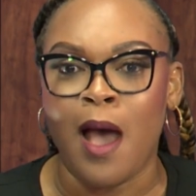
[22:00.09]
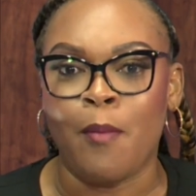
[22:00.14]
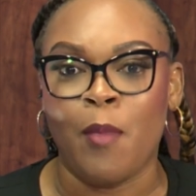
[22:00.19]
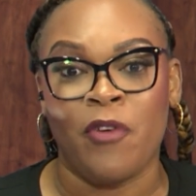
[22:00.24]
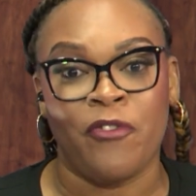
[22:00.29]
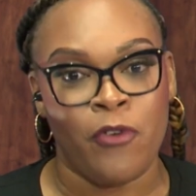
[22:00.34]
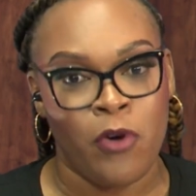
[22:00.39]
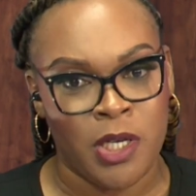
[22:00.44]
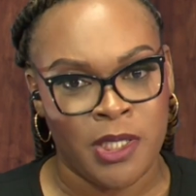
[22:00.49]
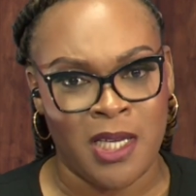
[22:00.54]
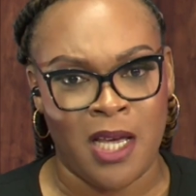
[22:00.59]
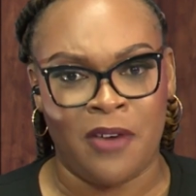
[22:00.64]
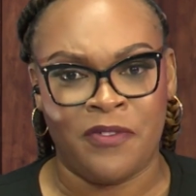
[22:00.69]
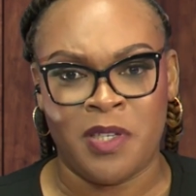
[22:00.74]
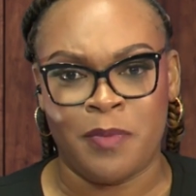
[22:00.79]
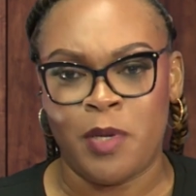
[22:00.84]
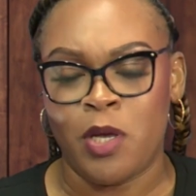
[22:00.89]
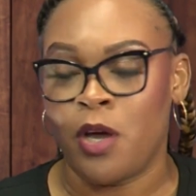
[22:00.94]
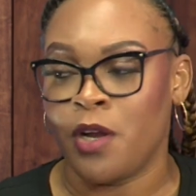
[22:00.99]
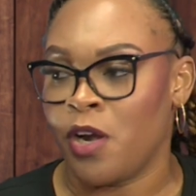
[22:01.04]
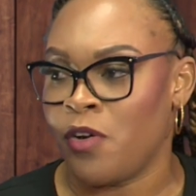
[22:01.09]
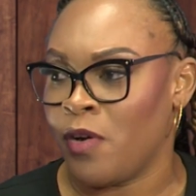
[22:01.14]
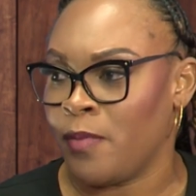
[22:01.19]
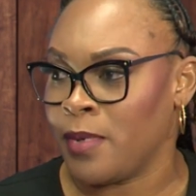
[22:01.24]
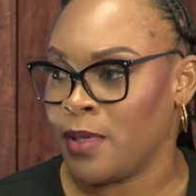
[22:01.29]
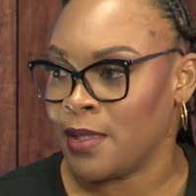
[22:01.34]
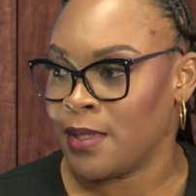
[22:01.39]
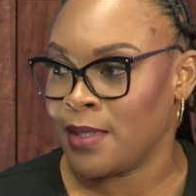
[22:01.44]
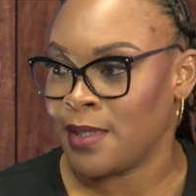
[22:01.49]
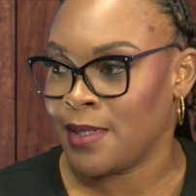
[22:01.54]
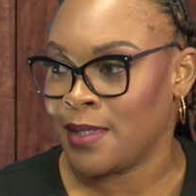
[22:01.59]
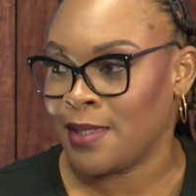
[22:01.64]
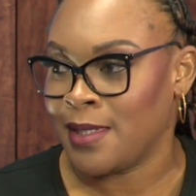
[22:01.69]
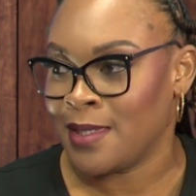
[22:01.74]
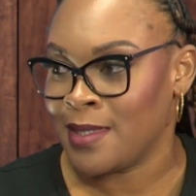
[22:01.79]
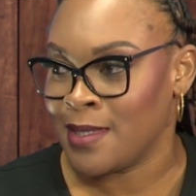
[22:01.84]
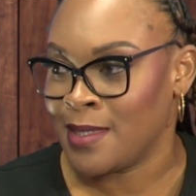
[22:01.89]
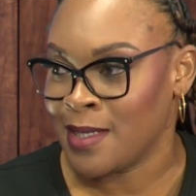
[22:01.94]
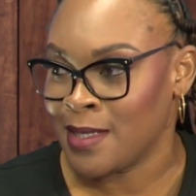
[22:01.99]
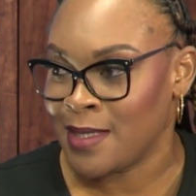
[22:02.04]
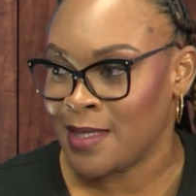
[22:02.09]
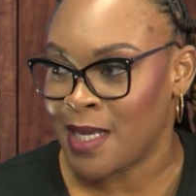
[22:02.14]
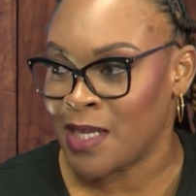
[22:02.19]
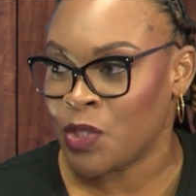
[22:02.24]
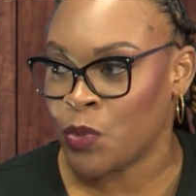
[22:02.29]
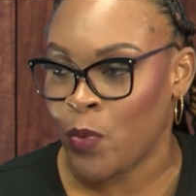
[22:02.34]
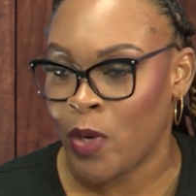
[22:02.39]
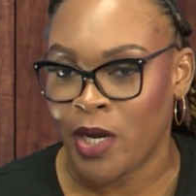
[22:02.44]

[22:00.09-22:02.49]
Of course, you have to be honorable citizens as